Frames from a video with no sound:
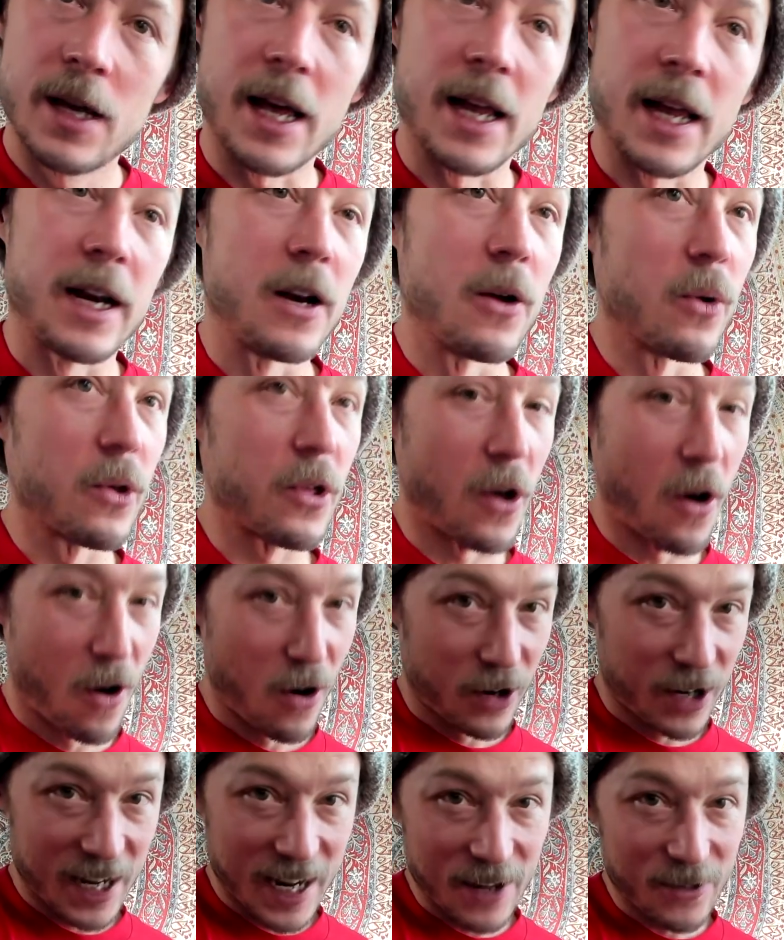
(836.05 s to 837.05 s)
And I know it's
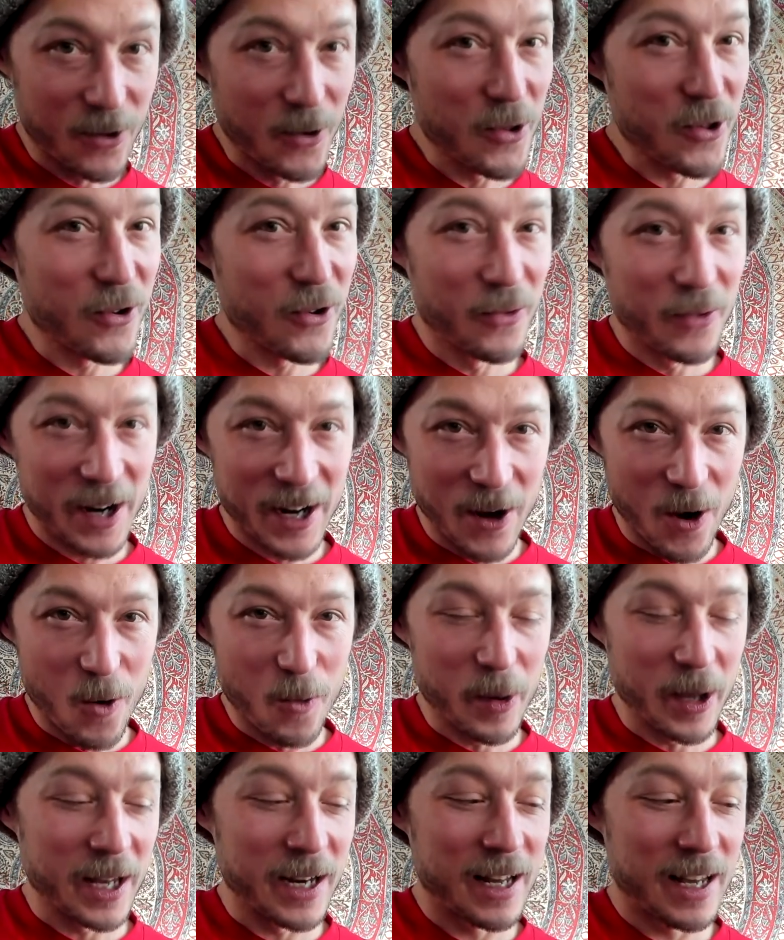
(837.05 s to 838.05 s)
hard to get those to ring
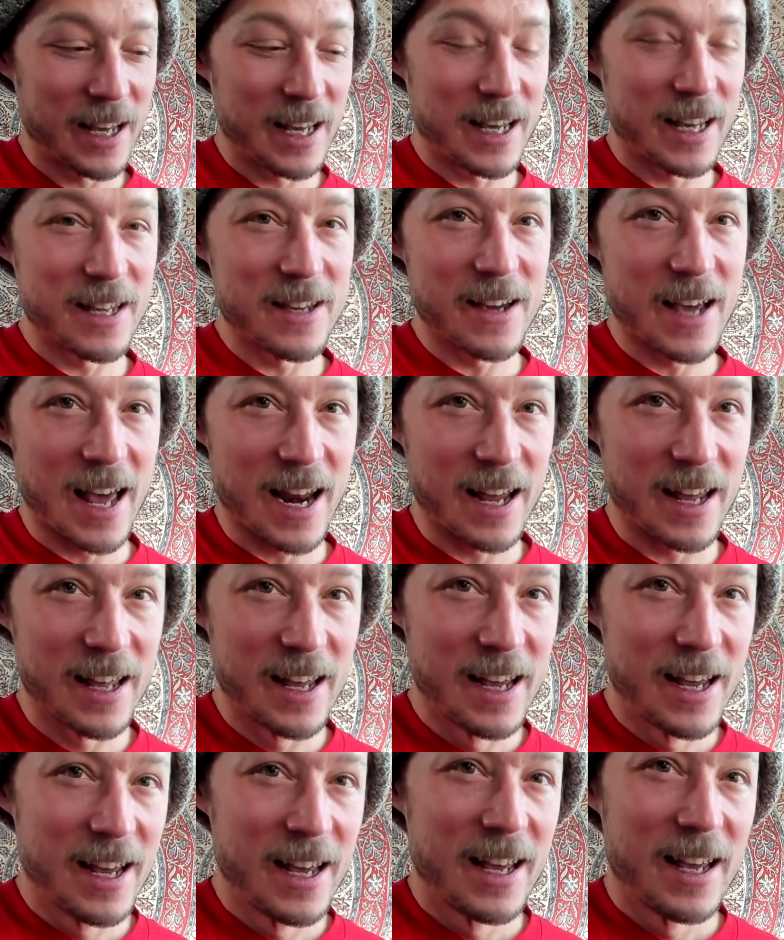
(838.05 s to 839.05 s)
open. You gotta
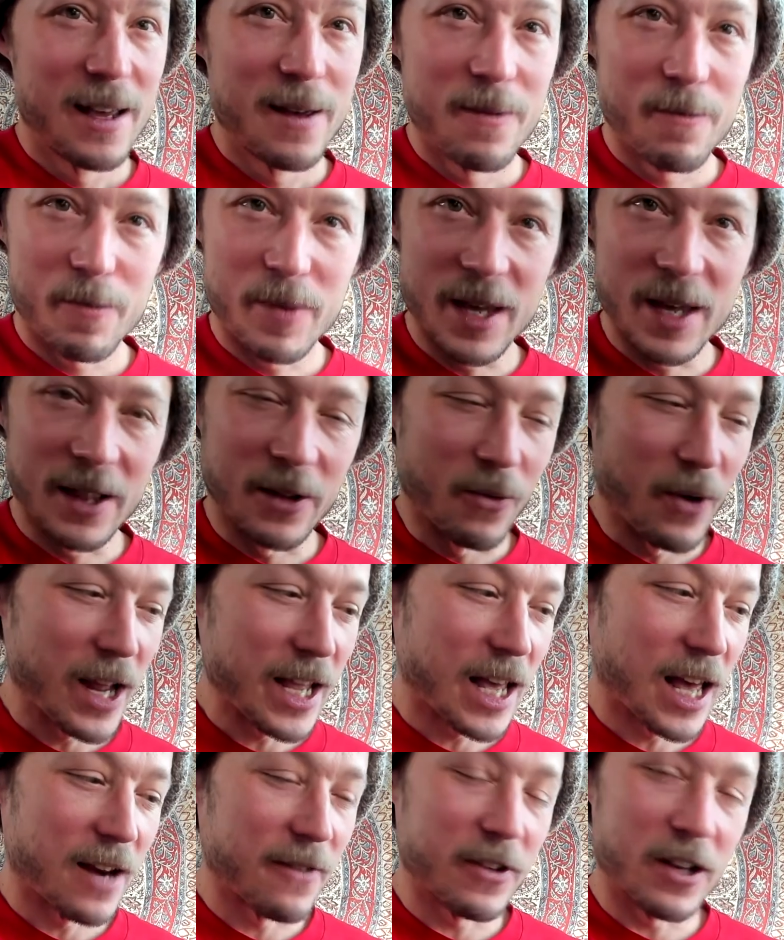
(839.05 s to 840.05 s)
be on the right
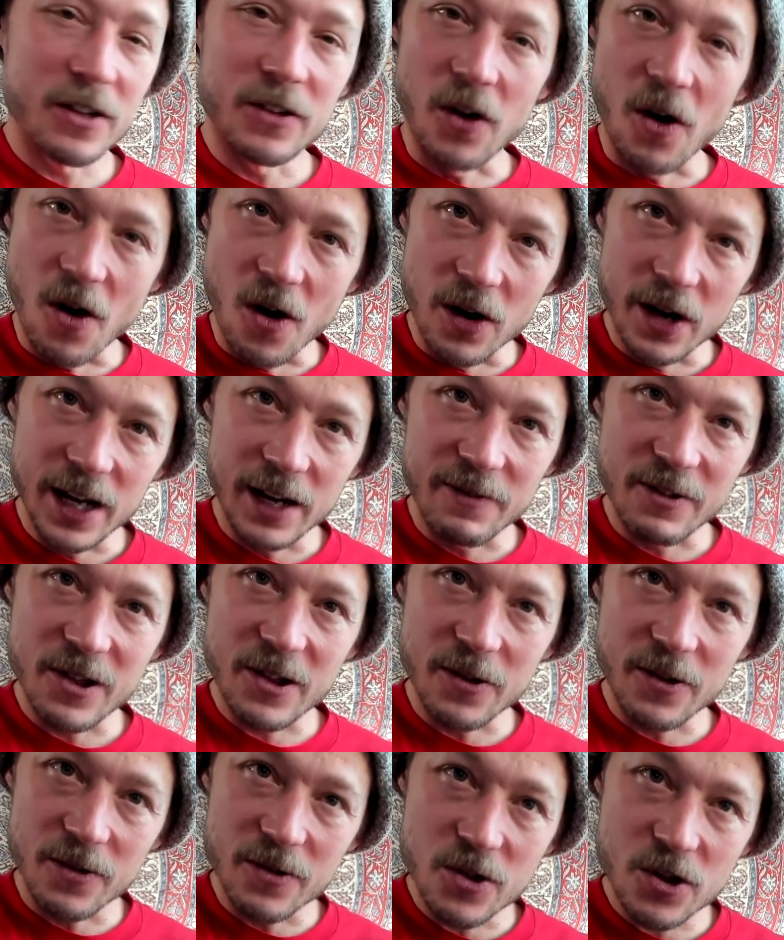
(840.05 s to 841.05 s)
kind of guitar, you gotta have a
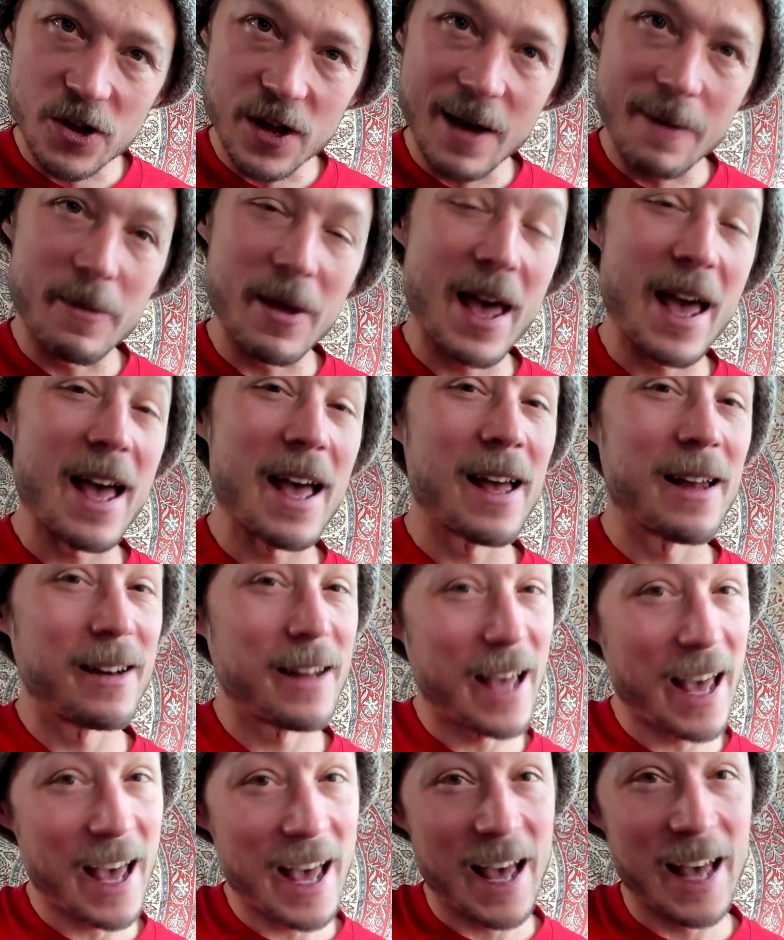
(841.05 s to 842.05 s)
certain shaped
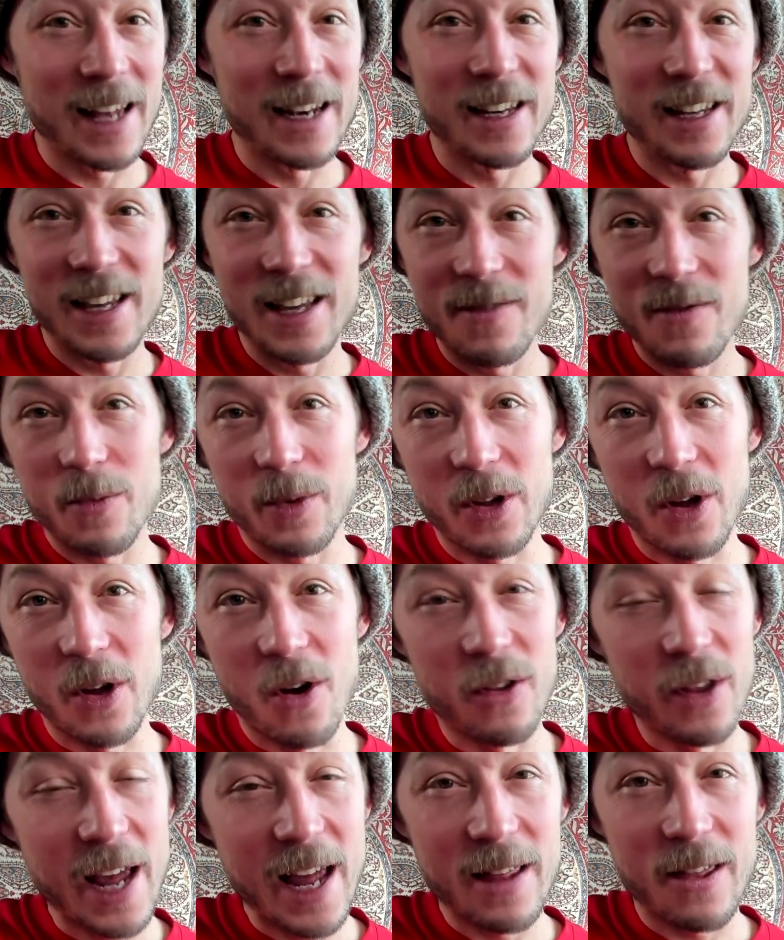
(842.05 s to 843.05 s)
hand, and even when
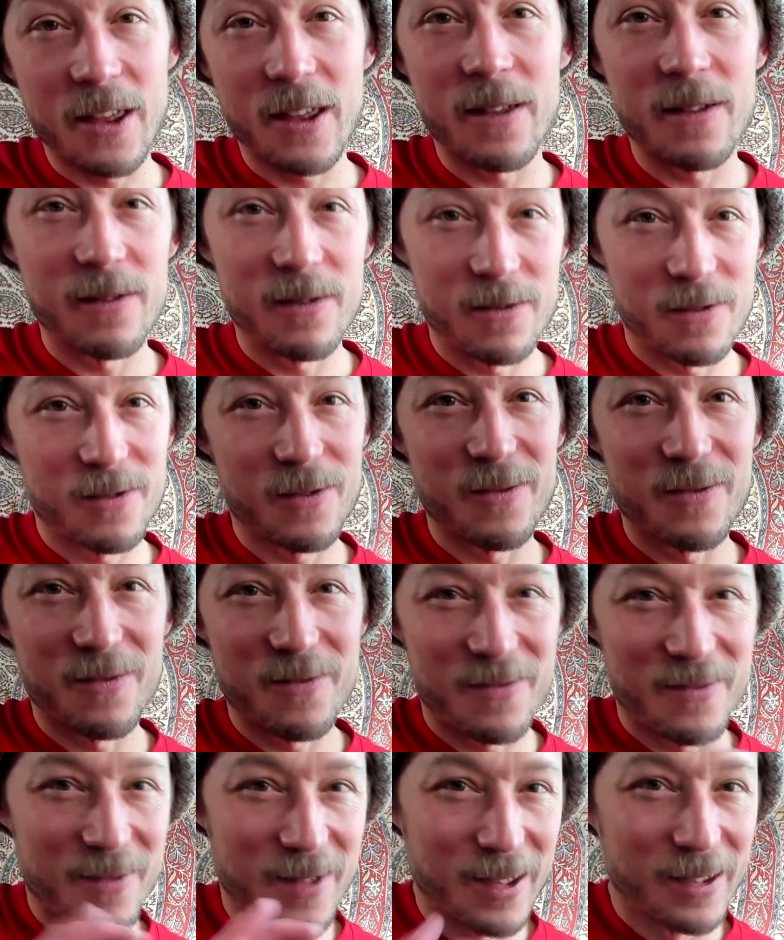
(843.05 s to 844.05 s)
all that's
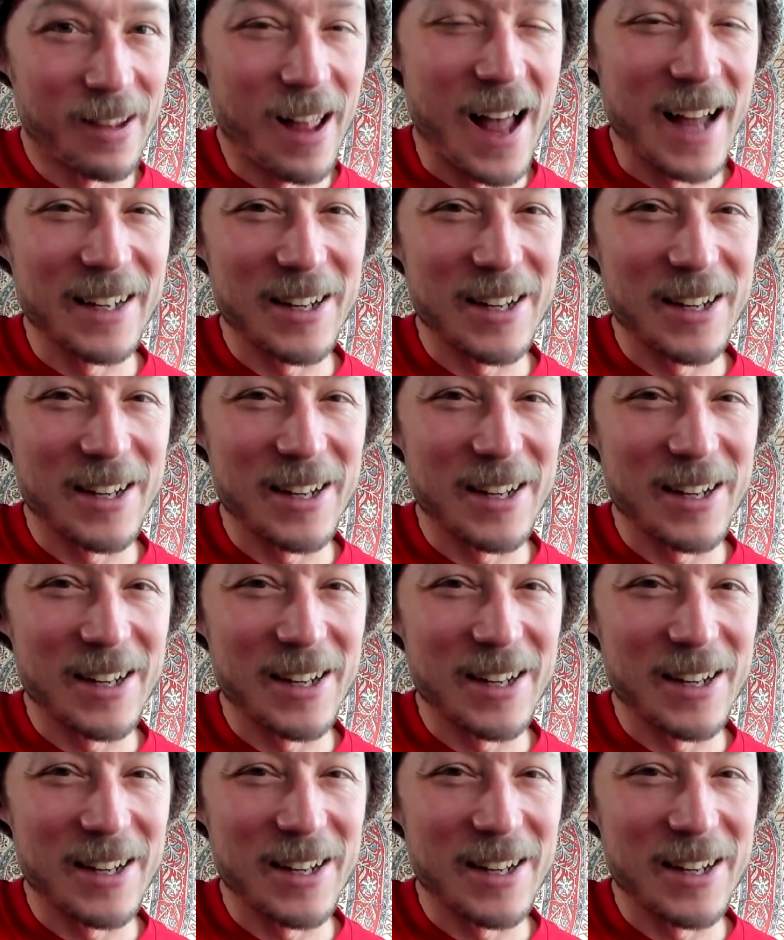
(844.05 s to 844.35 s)
lined